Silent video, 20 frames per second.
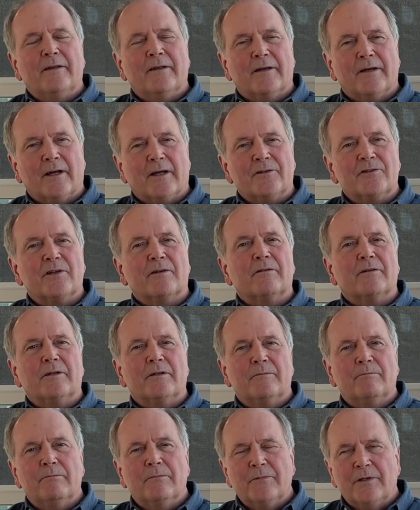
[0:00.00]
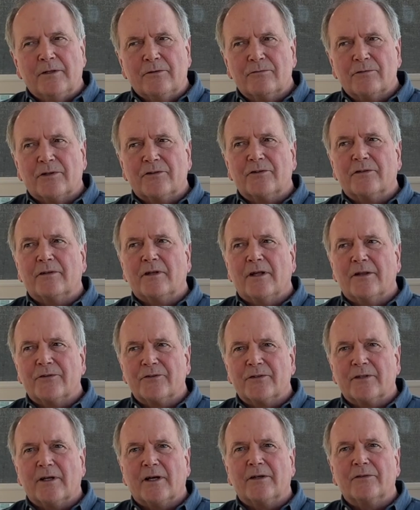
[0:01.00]
Yeah, generally interested in health
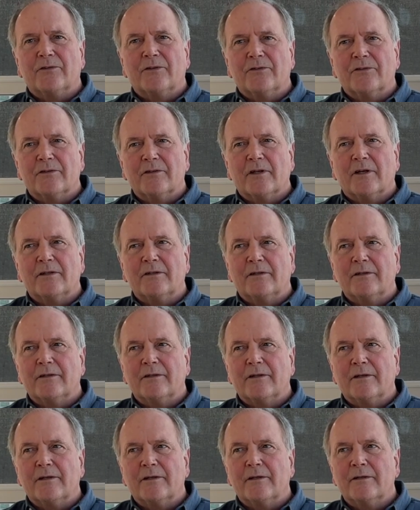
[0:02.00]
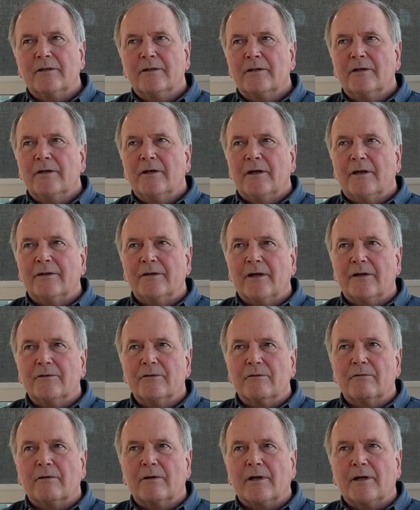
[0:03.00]
sciences, and I did an
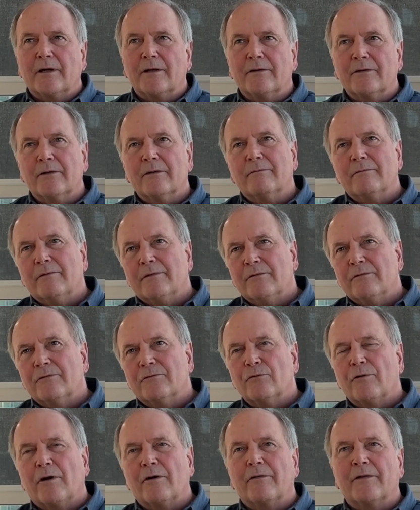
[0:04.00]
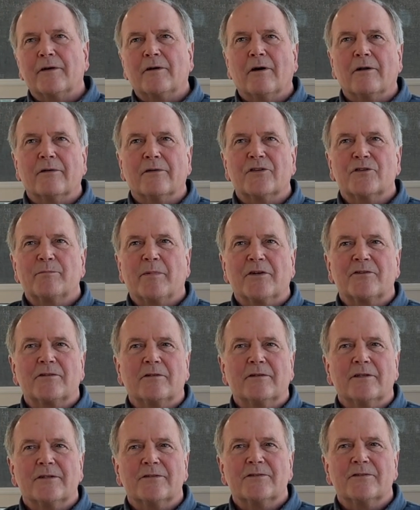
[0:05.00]
undergrad in Toronto. They call it a
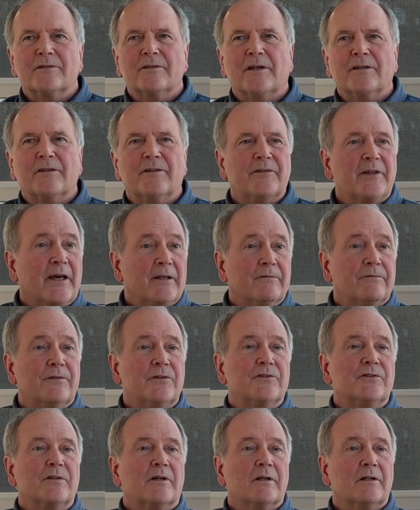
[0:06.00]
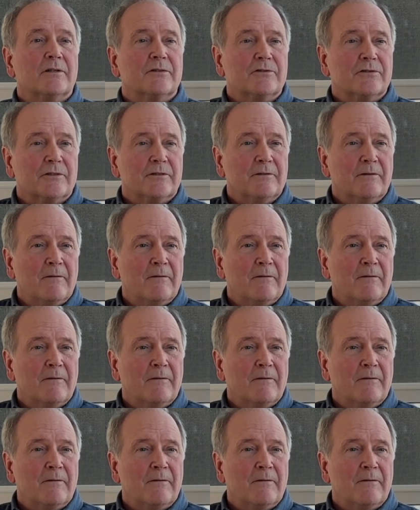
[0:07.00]
specialist, and I did that in physiology.